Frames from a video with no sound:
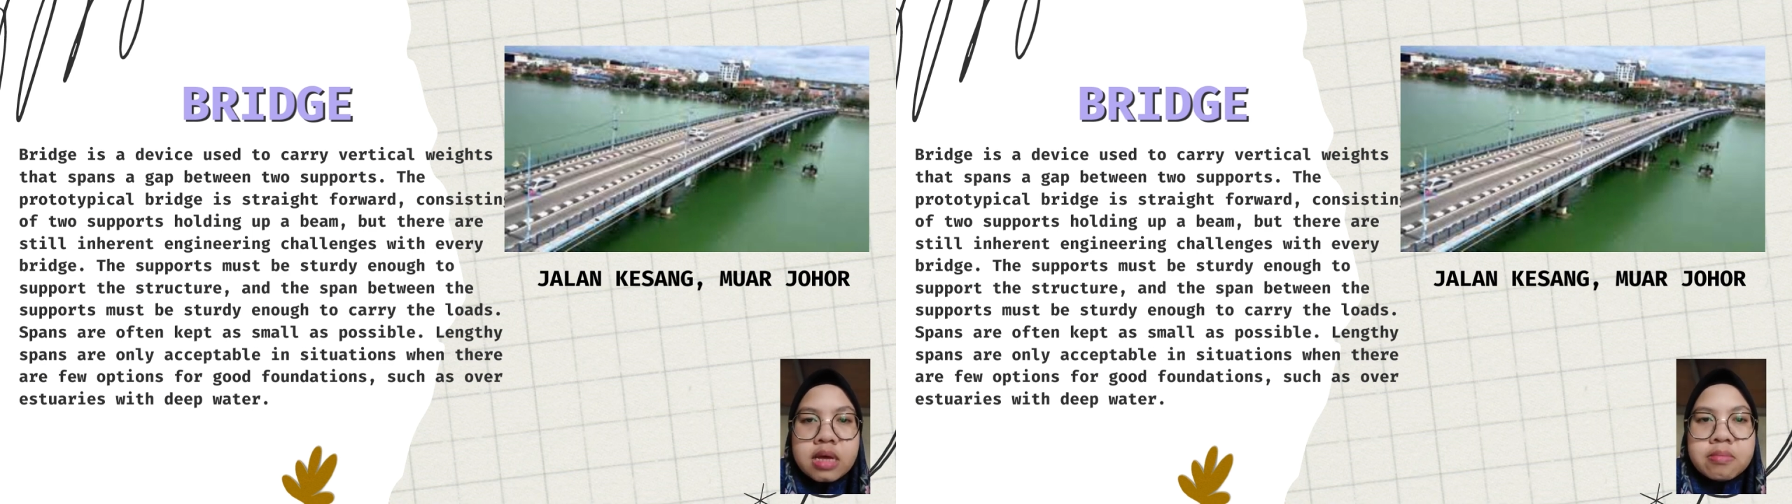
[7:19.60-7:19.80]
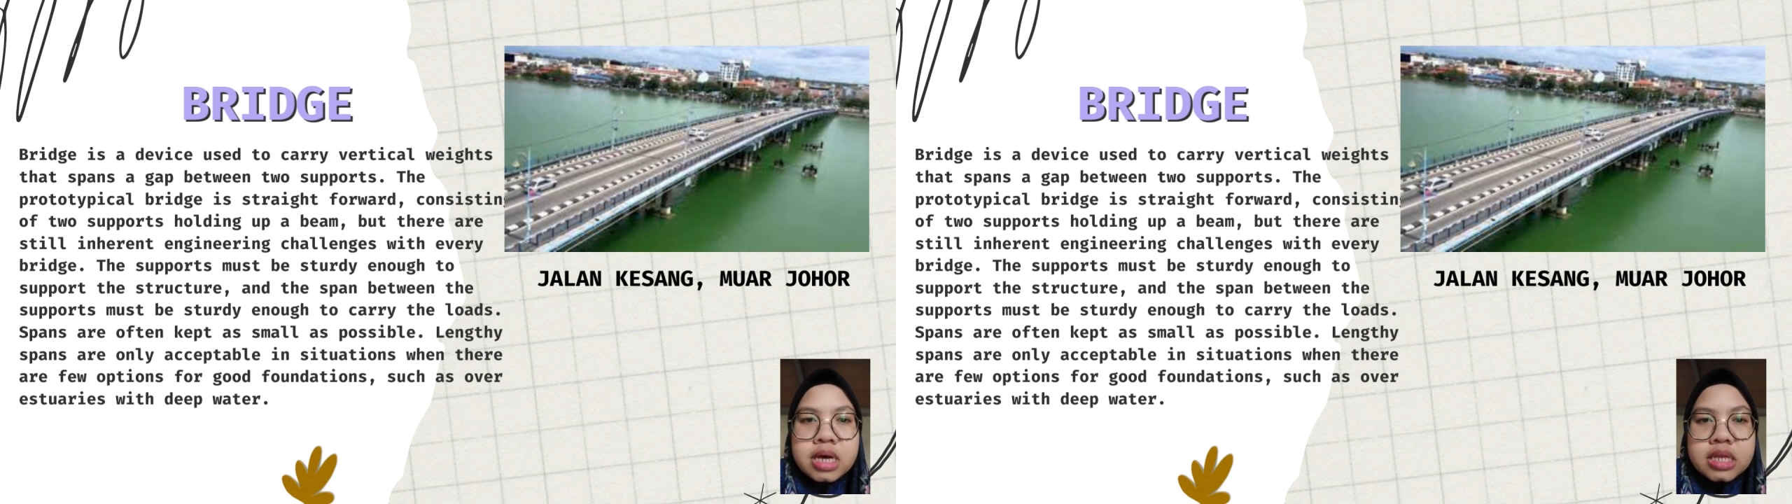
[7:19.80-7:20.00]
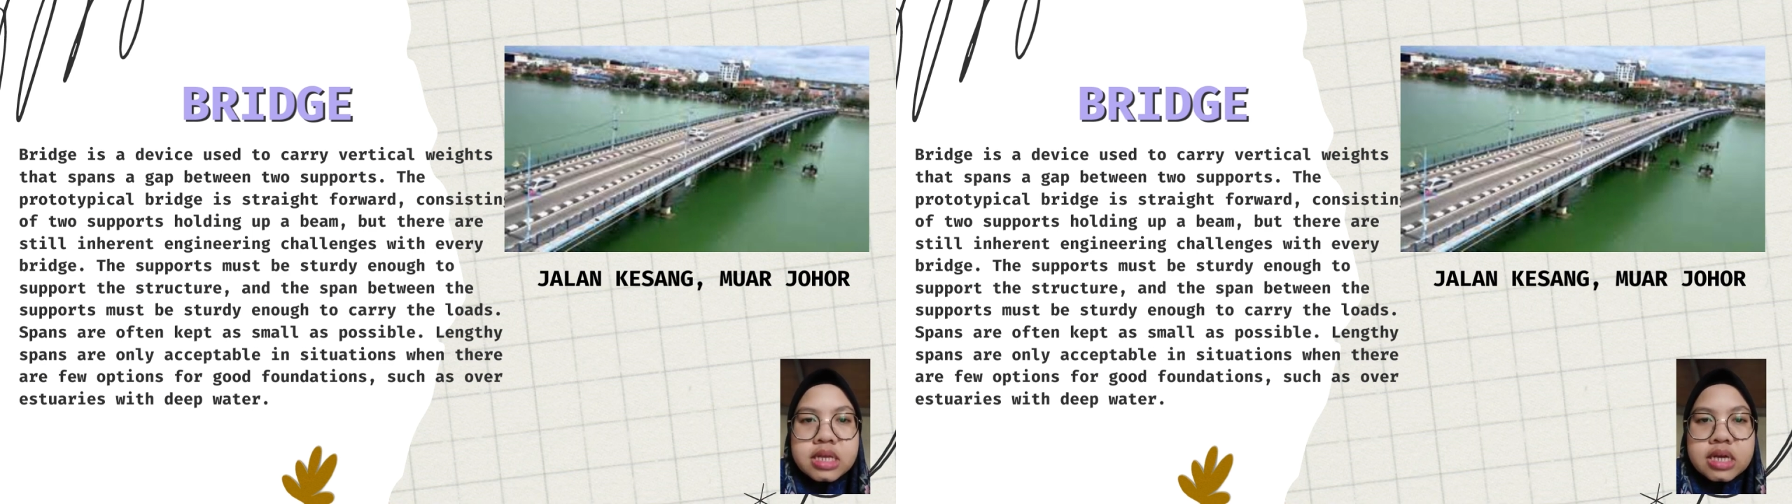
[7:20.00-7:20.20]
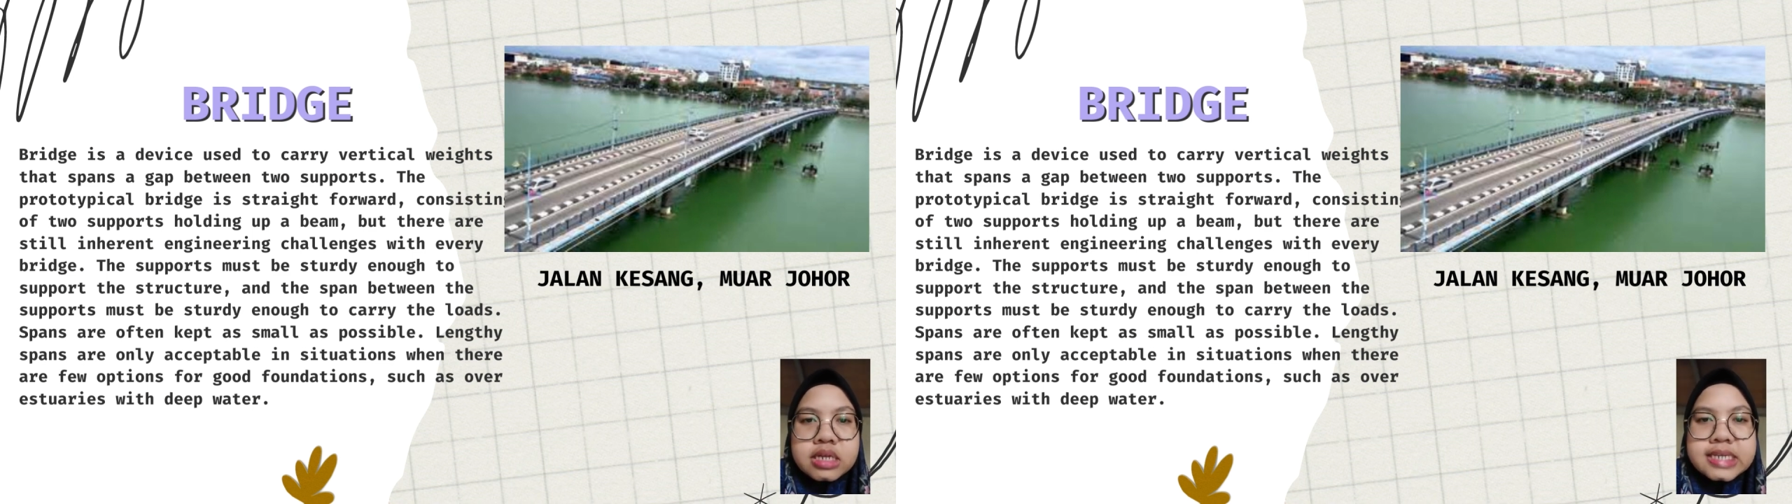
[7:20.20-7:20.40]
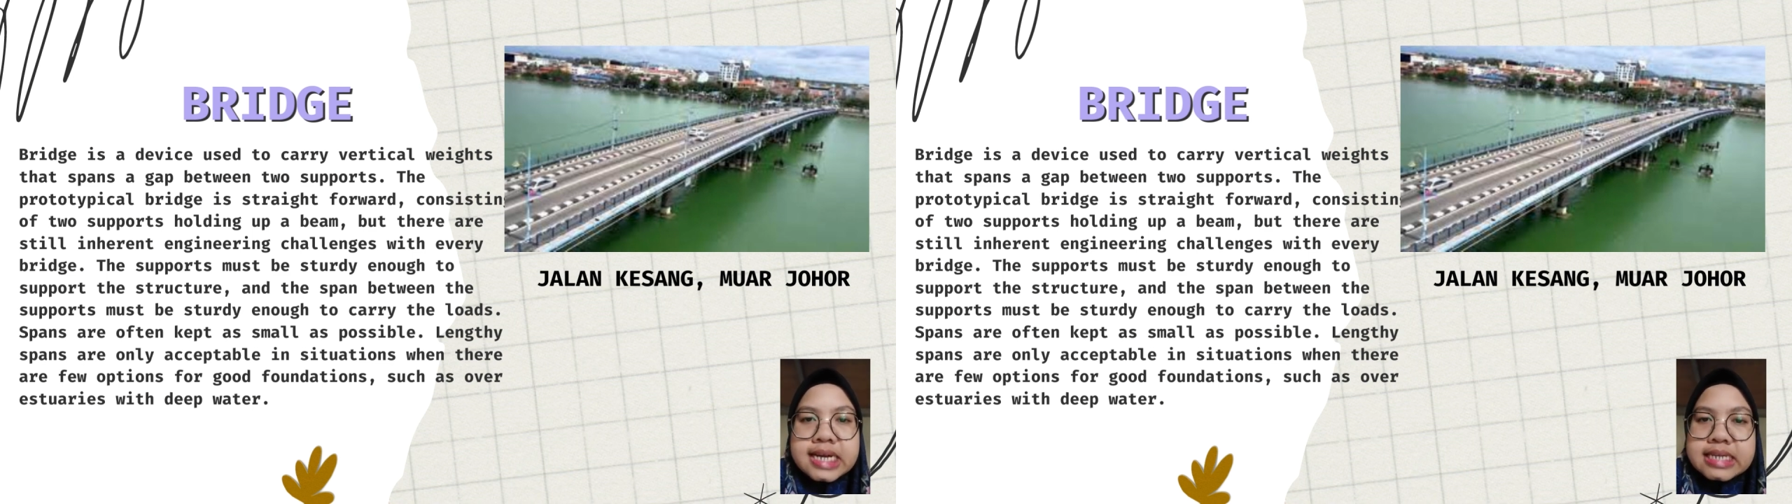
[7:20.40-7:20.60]
But
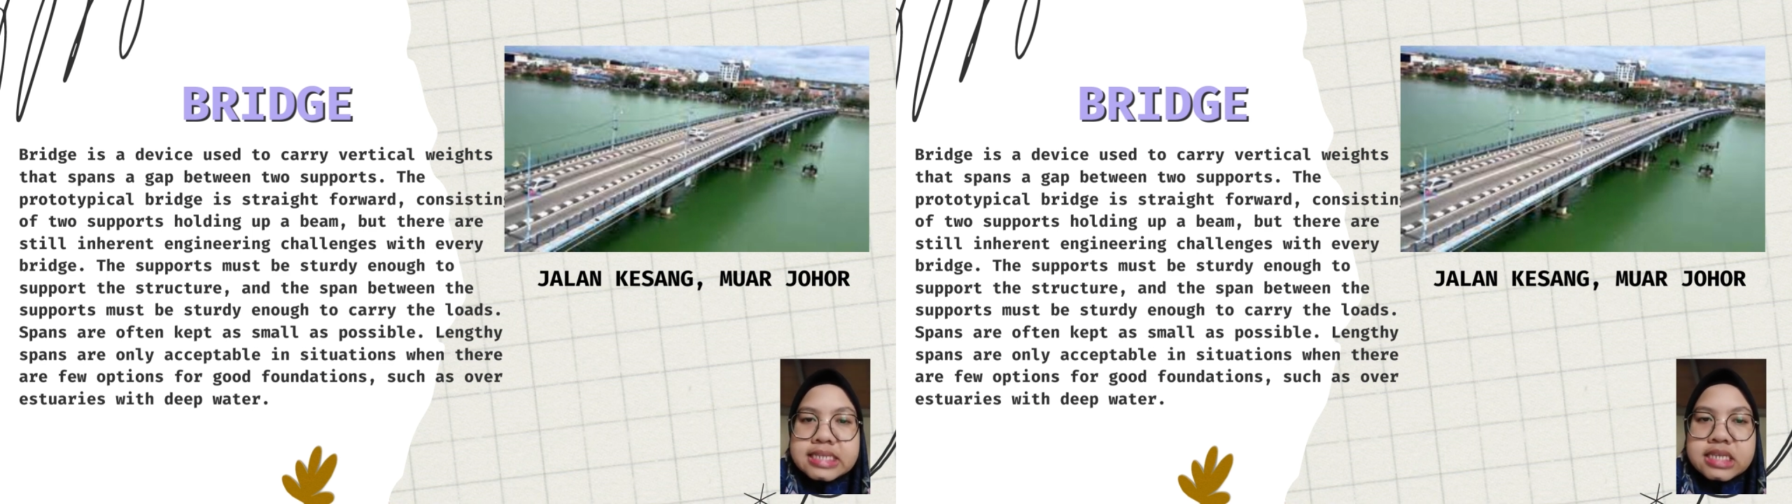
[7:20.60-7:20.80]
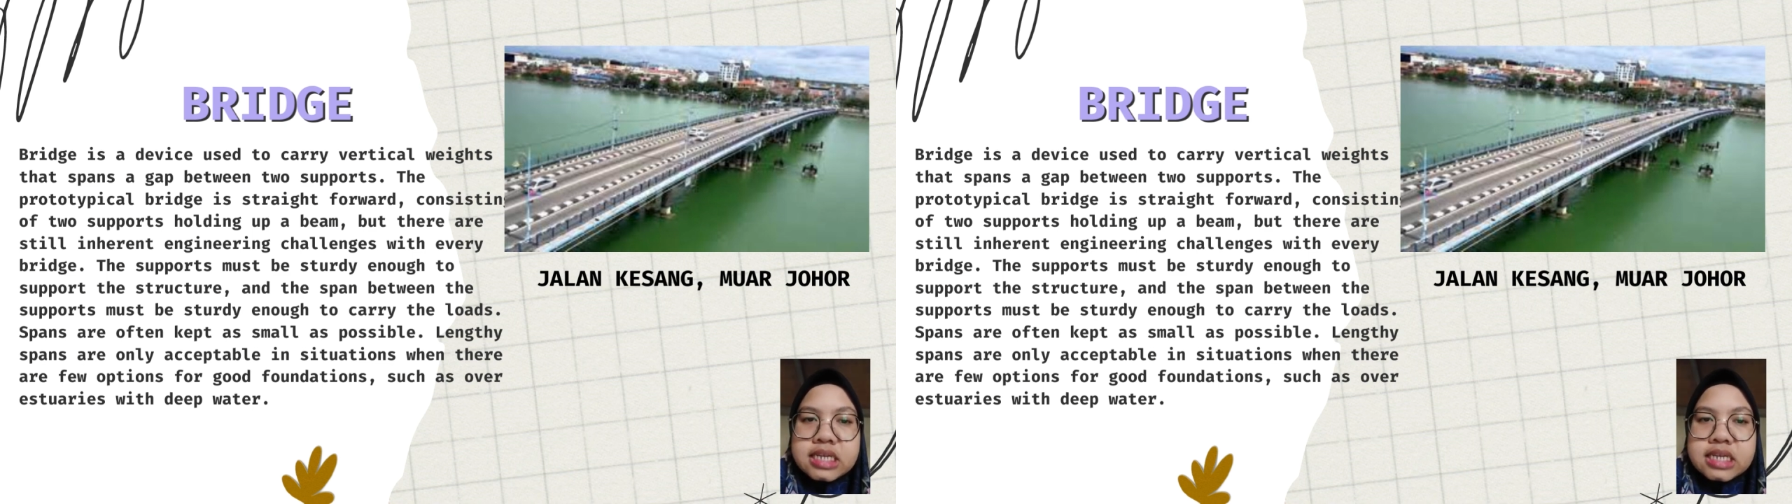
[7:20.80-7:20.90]
there are still